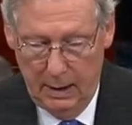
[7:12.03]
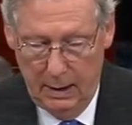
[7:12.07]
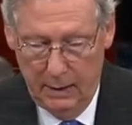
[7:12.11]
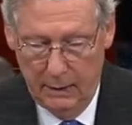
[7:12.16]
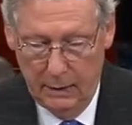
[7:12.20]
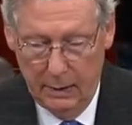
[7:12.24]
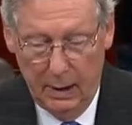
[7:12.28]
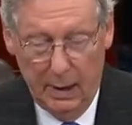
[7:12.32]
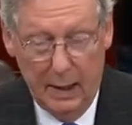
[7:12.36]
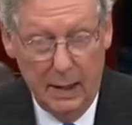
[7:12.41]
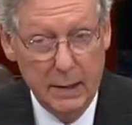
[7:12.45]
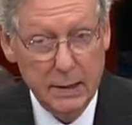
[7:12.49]

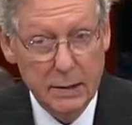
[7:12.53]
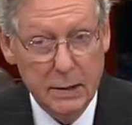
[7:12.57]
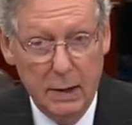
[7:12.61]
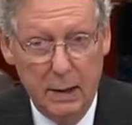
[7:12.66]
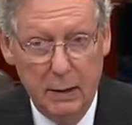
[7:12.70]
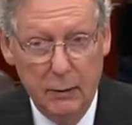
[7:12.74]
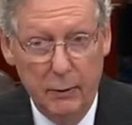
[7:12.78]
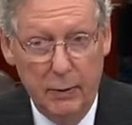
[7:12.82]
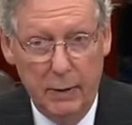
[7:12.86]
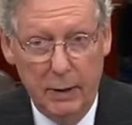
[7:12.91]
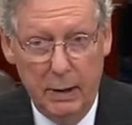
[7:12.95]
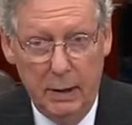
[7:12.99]
The last
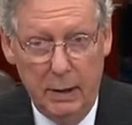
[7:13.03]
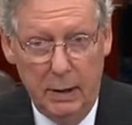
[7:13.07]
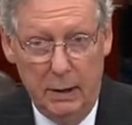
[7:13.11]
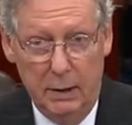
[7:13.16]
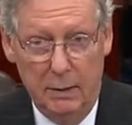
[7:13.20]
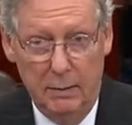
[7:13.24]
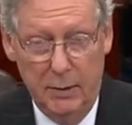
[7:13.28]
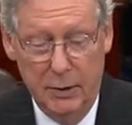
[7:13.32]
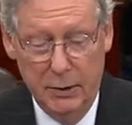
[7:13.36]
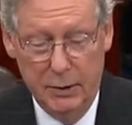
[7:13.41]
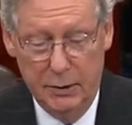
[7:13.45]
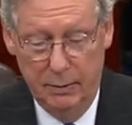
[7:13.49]
thing we
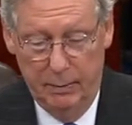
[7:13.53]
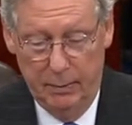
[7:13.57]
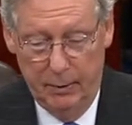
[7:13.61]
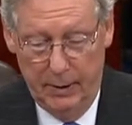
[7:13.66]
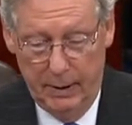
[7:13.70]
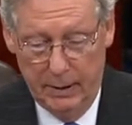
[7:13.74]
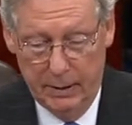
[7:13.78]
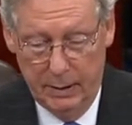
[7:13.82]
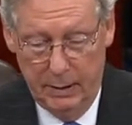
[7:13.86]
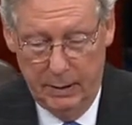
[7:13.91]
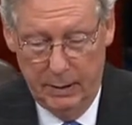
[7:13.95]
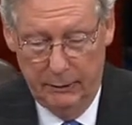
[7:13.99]
need, Mr.
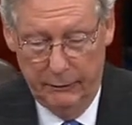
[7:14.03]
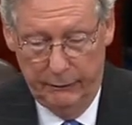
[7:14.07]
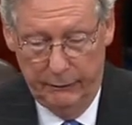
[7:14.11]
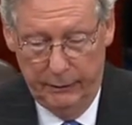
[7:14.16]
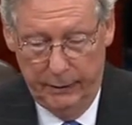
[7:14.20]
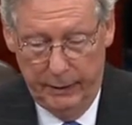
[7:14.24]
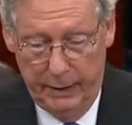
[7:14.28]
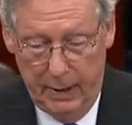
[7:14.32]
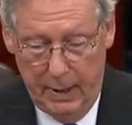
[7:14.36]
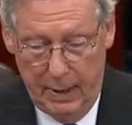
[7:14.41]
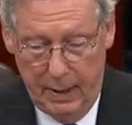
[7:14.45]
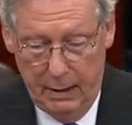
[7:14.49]
President, is for
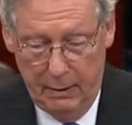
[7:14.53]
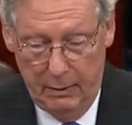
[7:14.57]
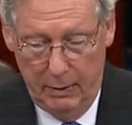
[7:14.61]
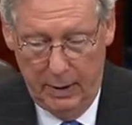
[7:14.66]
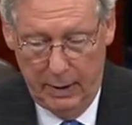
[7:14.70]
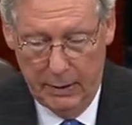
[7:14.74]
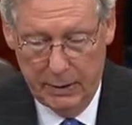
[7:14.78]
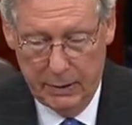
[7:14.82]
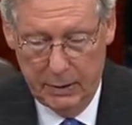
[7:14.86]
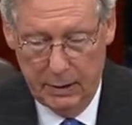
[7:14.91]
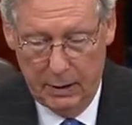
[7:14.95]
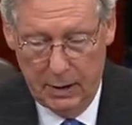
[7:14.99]
the
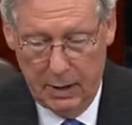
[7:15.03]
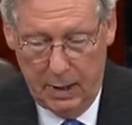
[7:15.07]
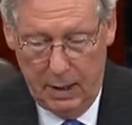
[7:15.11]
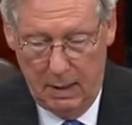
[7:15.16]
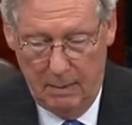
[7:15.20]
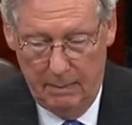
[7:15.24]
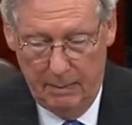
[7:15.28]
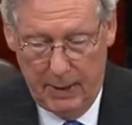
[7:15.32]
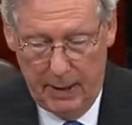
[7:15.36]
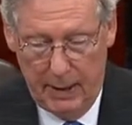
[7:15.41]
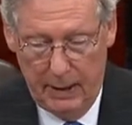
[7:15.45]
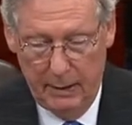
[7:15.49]
IRS to
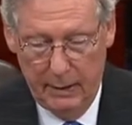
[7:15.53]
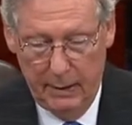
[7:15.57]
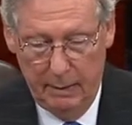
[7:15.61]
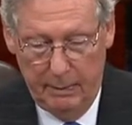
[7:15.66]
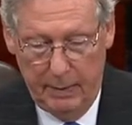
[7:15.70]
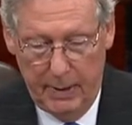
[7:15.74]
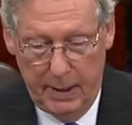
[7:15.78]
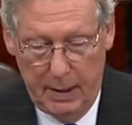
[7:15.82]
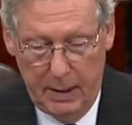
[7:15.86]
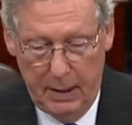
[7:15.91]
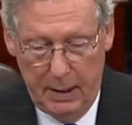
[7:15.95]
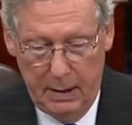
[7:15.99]
compound the
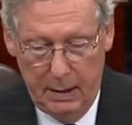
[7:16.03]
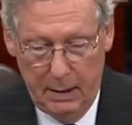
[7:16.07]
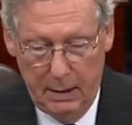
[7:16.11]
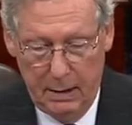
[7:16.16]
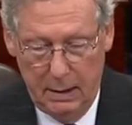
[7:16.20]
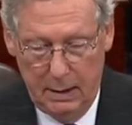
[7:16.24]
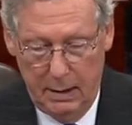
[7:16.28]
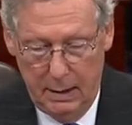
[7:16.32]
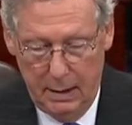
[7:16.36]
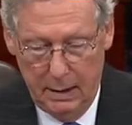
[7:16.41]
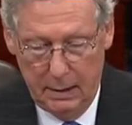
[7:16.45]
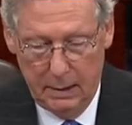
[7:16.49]
pain
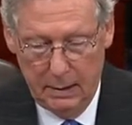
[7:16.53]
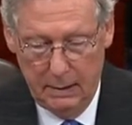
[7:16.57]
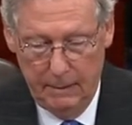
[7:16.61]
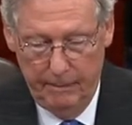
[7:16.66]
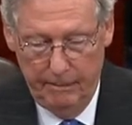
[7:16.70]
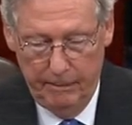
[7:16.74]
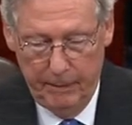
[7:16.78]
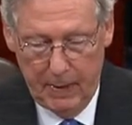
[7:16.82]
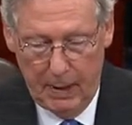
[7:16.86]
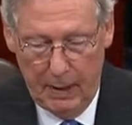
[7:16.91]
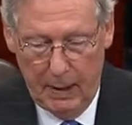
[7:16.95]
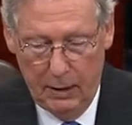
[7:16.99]
it
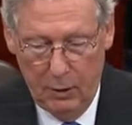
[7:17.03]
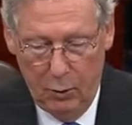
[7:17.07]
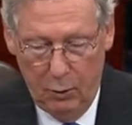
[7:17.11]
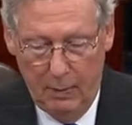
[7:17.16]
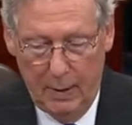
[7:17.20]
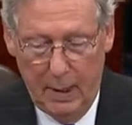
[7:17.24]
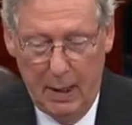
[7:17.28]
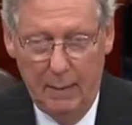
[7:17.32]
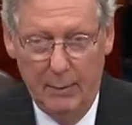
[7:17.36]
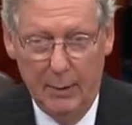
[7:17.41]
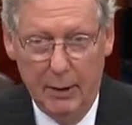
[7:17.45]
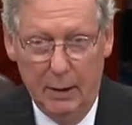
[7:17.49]
and
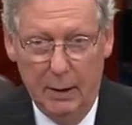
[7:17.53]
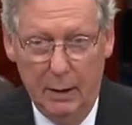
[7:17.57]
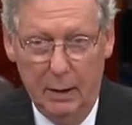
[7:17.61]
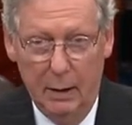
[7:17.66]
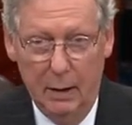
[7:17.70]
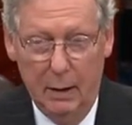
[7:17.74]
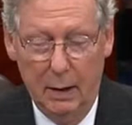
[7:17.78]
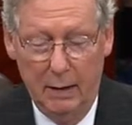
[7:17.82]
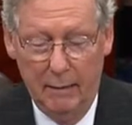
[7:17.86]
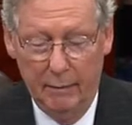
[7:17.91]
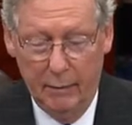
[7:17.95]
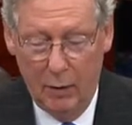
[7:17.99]

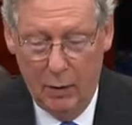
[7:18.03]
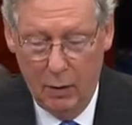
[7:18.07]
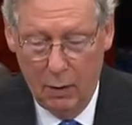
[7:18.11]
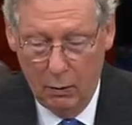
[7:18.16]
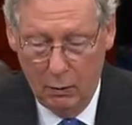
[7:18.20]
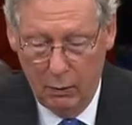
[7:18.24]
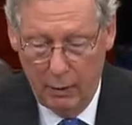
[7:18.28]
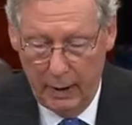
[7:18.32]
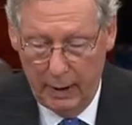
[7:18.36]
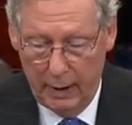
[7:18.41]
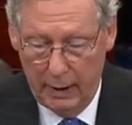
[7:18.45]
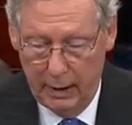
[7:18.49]
Obamacare have
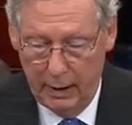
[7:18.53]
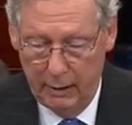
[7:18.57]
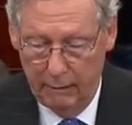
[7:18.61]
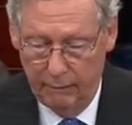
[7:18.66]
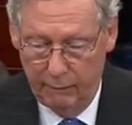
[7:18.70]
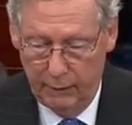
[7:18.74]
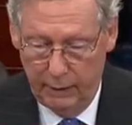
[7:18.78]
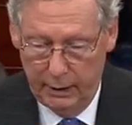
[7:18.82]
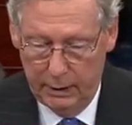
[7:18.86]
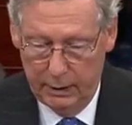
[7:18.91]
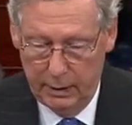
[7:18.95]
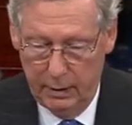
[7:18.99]
already
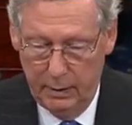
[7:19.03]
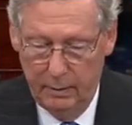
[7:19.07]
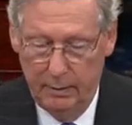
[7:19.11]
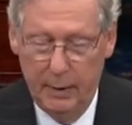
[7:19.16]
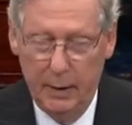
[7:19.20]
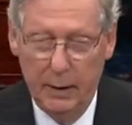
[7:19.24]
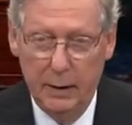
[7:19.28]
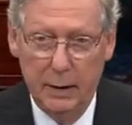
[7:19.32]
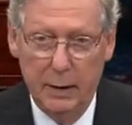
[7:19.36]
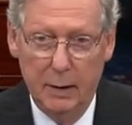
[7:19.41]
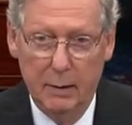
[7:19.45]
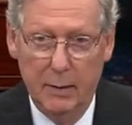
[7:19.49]
inflicted
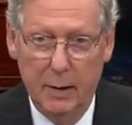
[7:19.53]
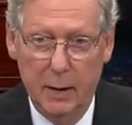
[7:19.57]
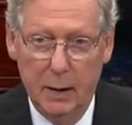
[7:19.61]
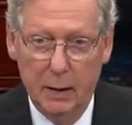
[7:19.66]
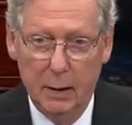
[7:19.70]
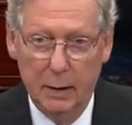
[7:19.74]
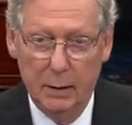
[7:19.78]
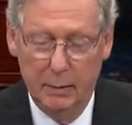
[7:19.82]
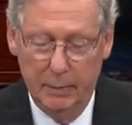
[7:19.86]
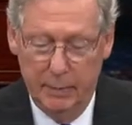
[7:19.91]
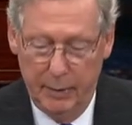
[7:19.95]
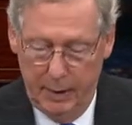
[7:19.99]
upon the
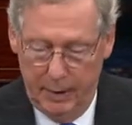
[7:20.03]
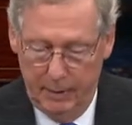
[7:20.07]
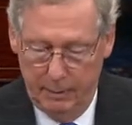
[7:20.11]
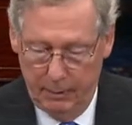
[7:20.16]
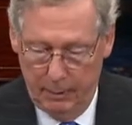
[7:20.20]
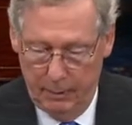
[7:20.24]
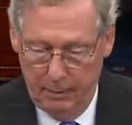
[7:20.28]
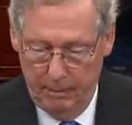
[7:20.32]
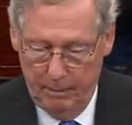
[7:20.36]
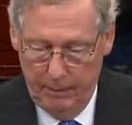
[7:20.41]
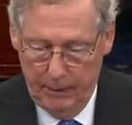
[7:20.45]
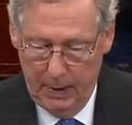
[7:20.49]
American
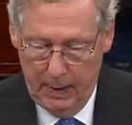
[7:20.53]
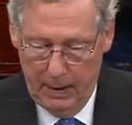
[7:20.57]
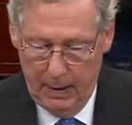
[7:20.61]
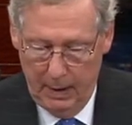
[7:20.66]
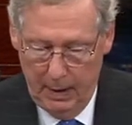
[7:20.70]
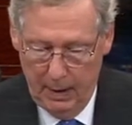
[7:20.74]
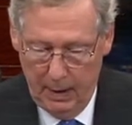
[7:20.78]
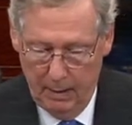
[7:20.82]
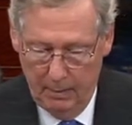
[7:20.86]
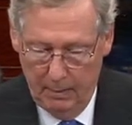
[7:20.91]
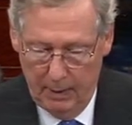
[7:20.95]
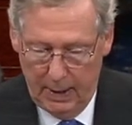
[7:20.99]
people
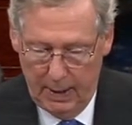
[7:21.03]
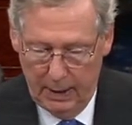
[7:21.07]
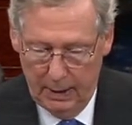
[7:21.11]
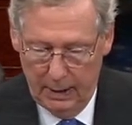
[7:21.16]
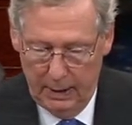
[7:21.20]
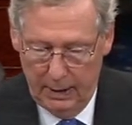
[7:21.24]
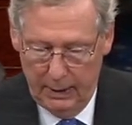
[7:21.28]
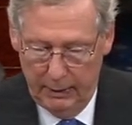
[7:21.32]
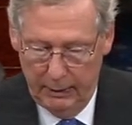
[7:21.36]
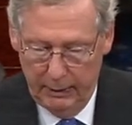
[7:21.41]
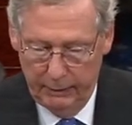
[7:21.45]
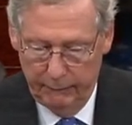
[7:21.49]
by
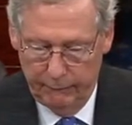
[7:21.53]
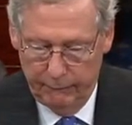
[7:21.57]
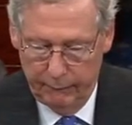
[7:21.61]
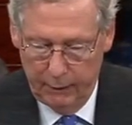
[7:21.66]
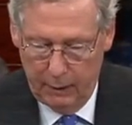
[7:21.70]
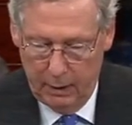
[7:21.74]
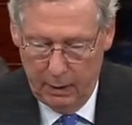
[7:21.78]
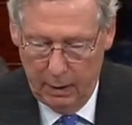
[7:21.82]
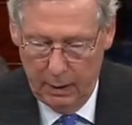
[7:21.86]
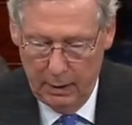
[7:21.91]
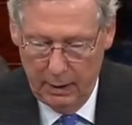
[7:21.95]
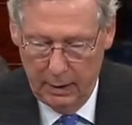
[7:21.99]
allowing
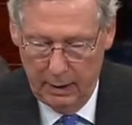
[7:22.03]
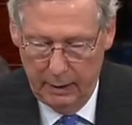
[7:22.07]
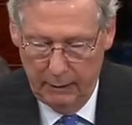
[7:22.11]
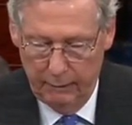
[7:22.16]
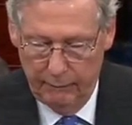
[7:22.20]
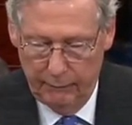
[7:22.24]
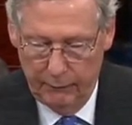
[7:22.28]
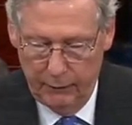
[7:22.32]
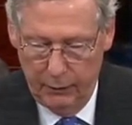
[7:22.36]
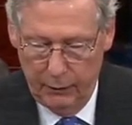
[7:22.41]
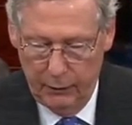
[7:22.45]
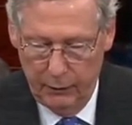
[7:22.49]
fraud and
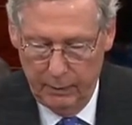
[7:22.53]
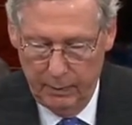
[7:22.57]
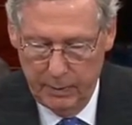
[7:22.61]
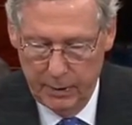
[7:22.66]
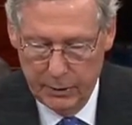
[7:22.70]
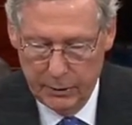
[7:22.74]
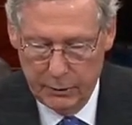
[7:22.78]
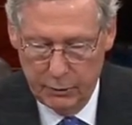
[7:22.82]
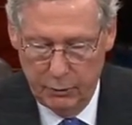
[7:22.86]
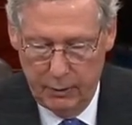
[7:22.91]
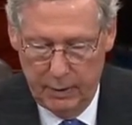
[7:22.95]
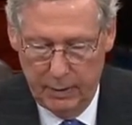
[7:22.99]
further
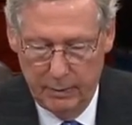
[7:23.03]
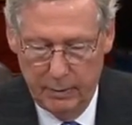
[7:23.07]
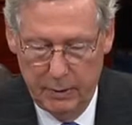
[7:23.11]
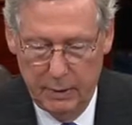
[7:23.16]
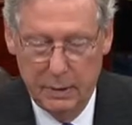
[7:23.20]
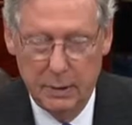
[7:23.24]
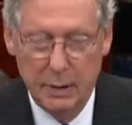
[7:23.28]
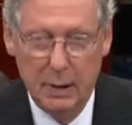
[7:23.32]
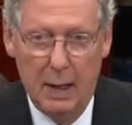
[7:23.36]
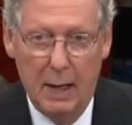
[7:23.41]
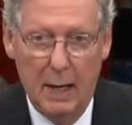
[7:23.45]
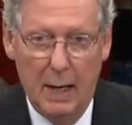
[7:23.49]

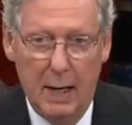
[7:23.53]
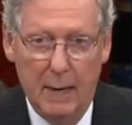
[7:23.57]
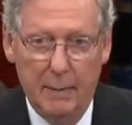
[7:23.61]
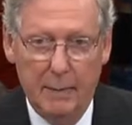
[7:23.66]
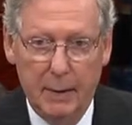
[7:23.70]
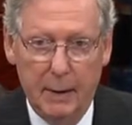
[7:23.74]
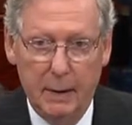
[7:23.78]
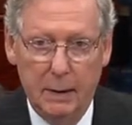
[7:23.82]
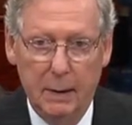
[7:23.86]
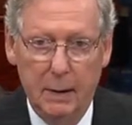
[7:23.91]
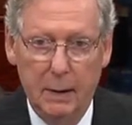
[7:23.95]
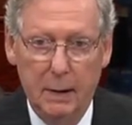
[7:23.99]
mistreatment to
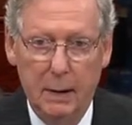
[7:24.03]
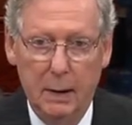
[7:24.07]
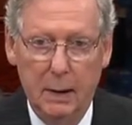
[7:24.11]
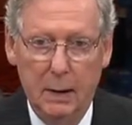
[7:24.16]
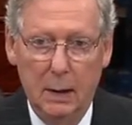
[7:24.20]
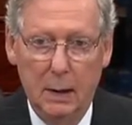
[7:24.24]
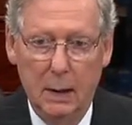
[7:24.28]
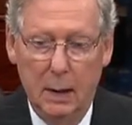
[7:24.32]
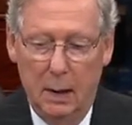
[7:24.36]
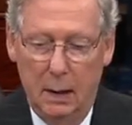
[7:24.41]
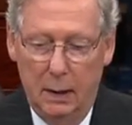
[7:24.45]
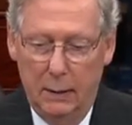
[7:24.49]
happen
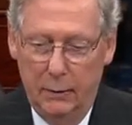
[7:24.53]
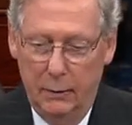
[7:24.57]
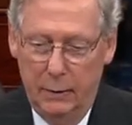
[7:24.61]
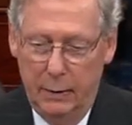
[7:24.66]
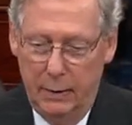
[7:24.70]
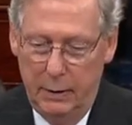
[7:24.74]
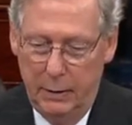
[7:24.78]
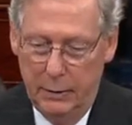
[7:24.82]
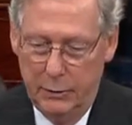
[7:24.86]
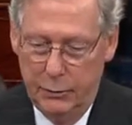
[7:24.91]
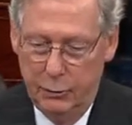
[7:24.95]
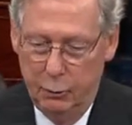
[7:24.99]
under
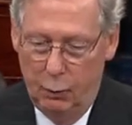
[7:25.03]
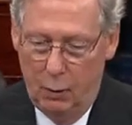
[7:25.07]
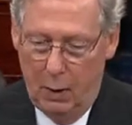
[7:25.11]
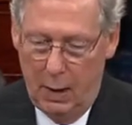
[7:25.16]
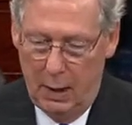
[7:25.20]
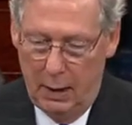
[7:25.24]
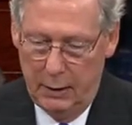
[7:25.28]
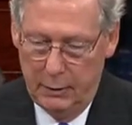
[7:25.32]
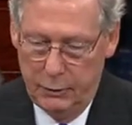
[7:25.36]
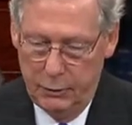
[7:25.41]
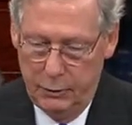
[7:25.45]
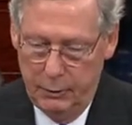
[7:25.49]
its
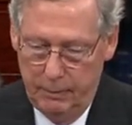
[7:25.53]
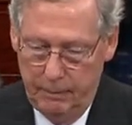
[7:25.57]
watch.